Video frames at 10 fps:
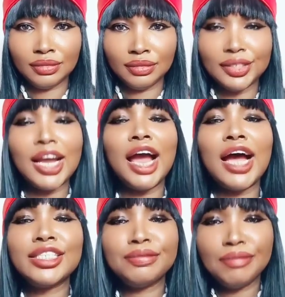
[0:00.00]
that
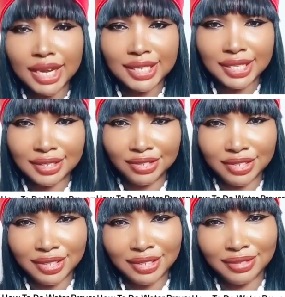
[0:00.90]
has blessings.